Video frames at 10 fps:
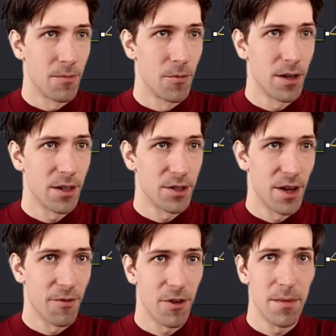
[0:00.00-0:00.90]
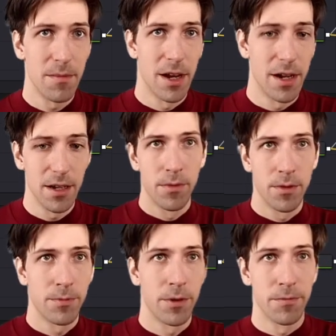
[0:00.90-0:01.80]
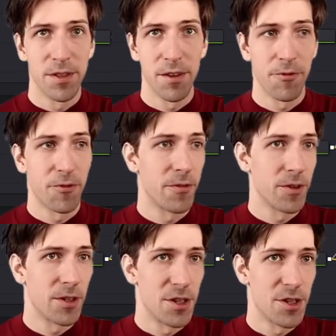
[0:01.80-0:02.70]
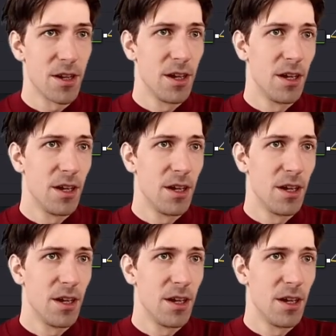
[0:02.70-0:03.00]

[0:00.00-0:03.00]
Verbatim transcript: one. So at frame 90, put zero for the rotation.